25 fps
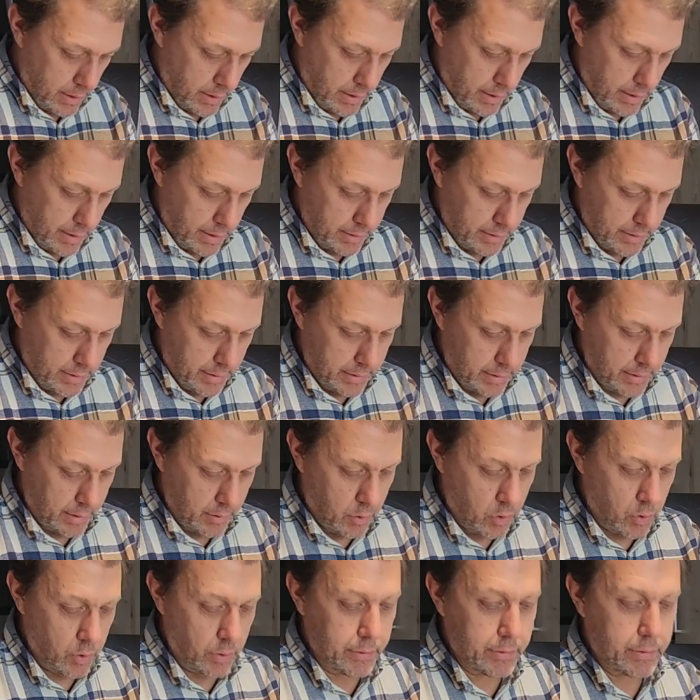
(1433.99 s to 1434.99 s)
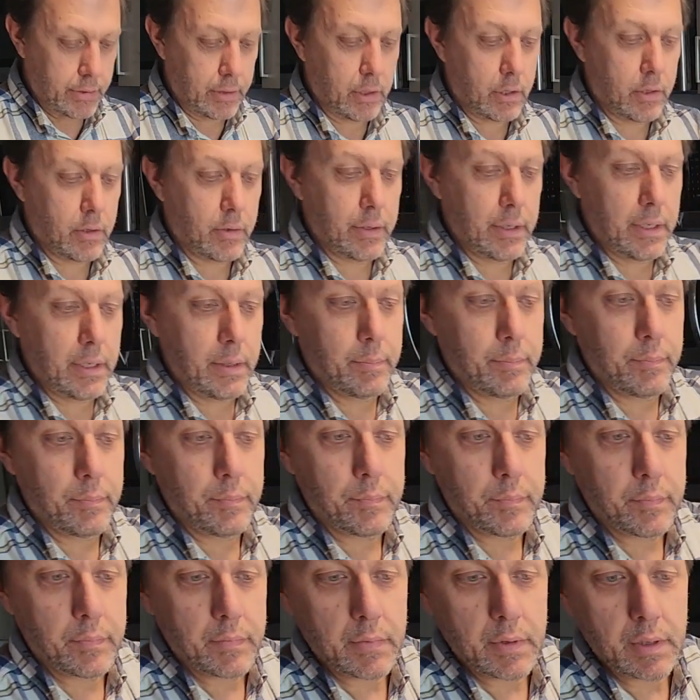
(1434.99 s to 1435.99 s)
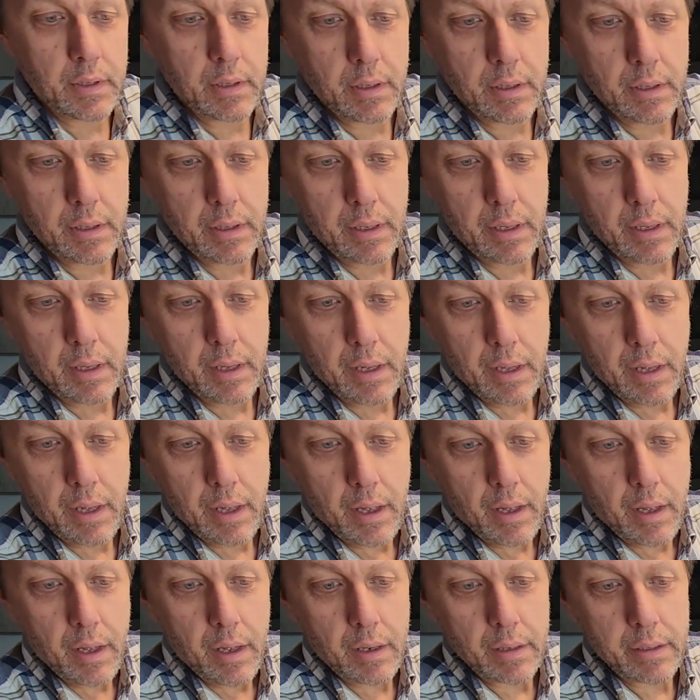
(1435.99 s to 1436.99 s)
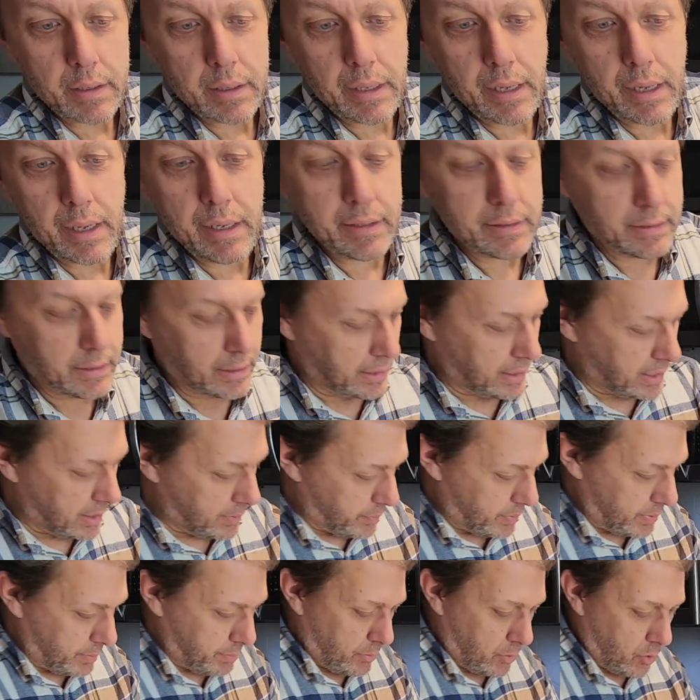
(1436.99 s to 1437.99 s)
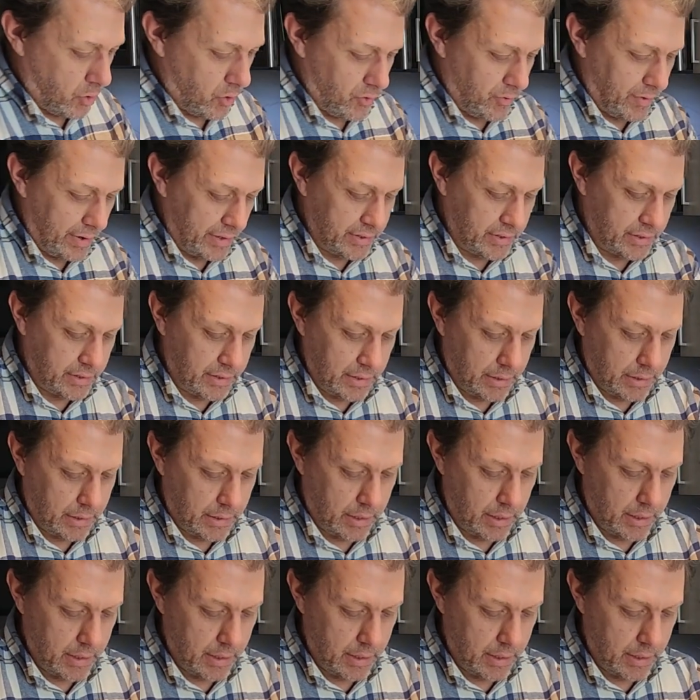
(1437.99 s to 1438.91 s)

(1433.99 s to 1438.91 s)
And then the cookies and cream. Okay, it's a little bit more rustic,